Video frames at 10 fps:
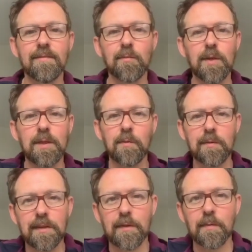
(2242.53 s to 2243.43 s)
well,
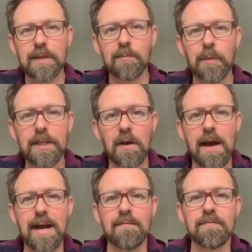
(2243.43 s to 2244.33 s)
we don't
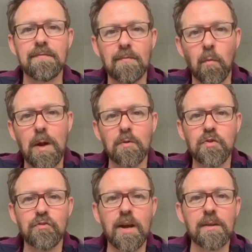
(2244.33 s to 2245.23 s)
have Welsh
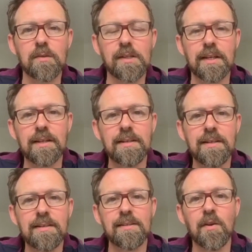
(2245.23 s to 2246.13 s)
trails here,
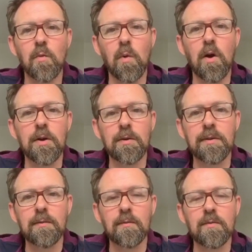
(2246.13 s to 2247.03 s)
so why
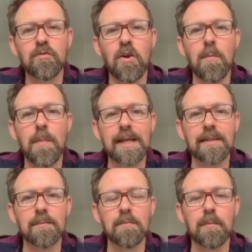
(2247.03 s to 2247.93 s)
try and make
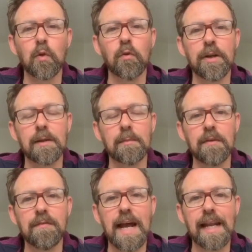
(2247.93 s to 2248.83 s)
them boring by
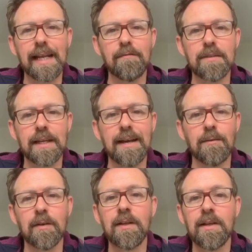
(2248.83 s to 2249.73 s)
flattening everything out?
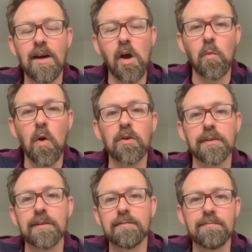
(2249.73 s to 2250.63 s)
I
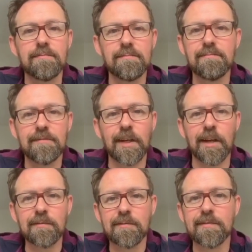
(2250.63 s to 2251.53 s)
want,
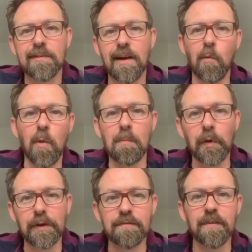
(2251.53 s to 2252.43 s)
a
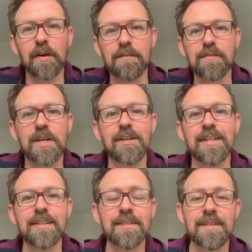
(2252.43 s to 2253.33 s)
1.5
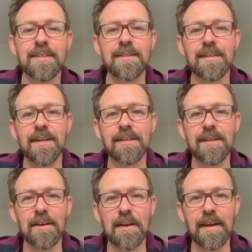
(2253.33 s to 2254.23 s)
tyre and
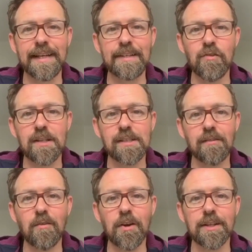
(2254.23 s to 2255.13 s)
an
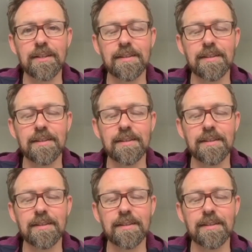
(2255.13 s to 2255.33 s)
interesting ride.